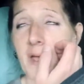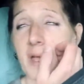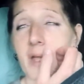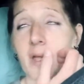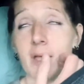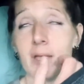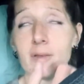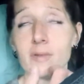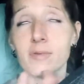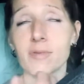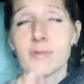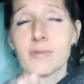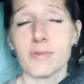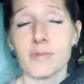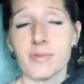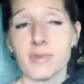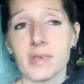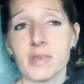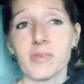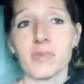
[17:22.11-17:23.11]
It's
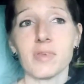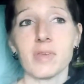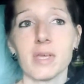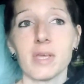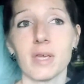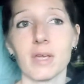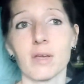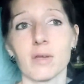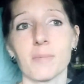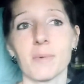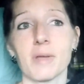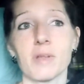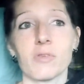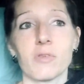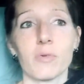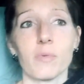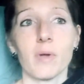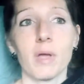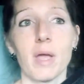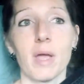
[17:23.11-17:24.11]
16 gigabytes
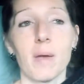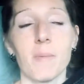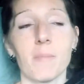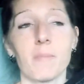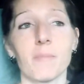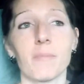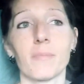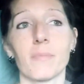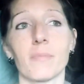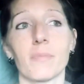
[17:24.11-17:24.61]
of RAM.